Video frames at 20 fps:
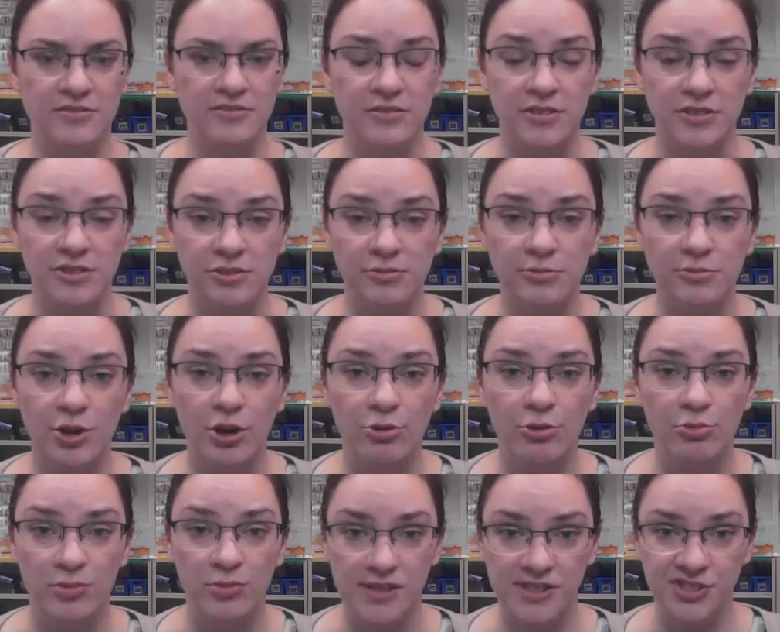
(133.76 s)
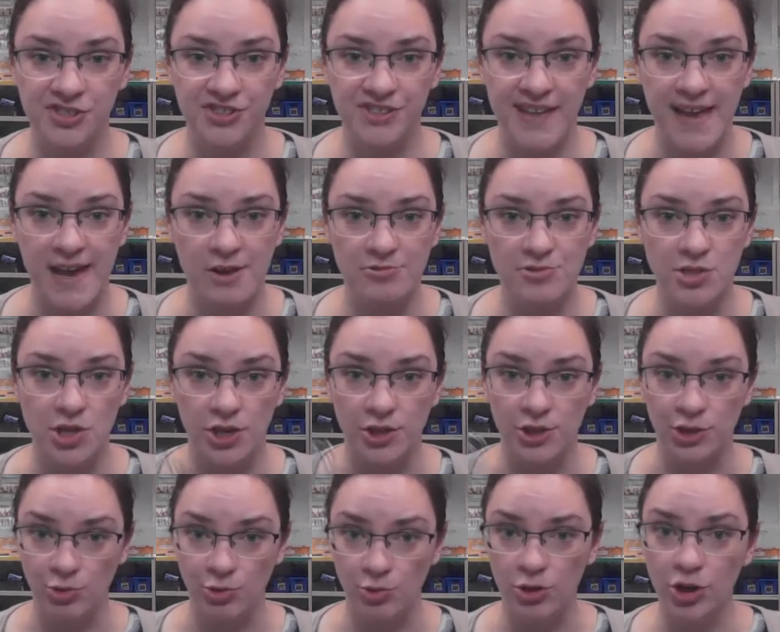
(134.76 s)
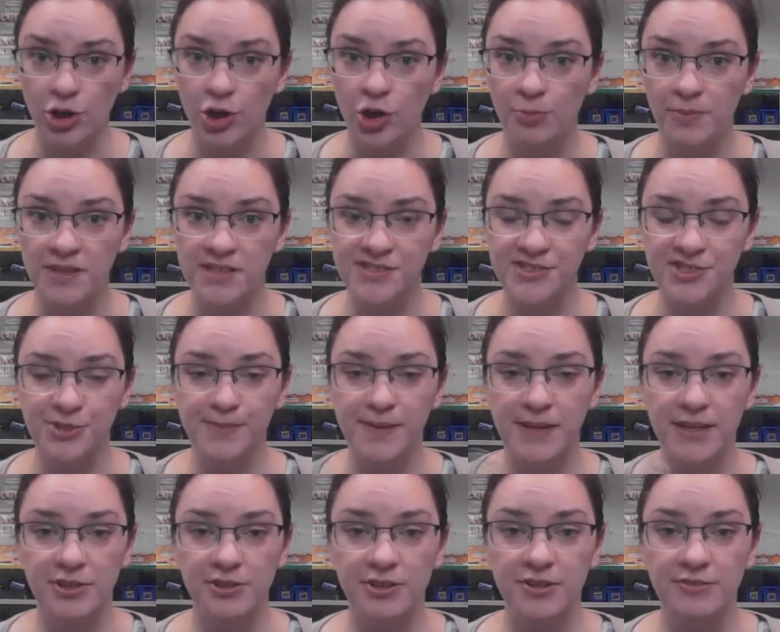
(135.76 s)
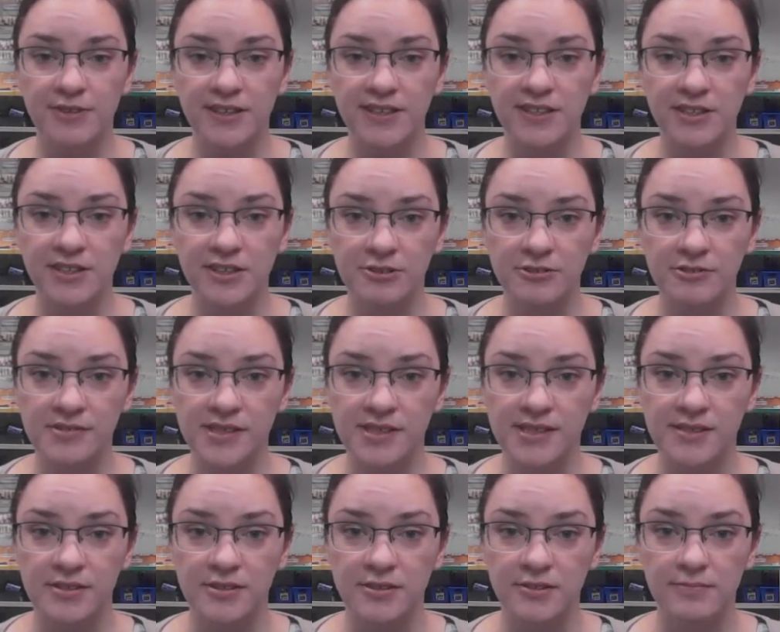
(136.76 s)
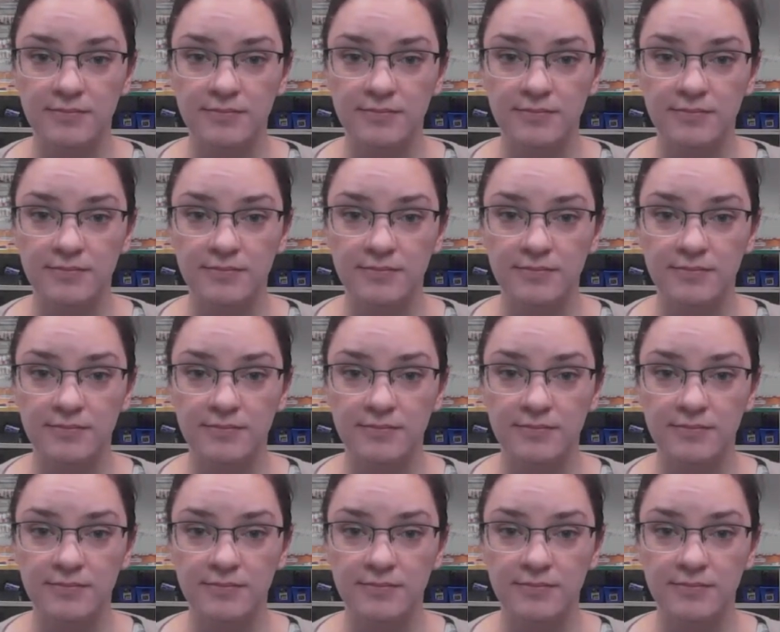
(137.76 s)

Do you know which sound on your home instrument you're going to use?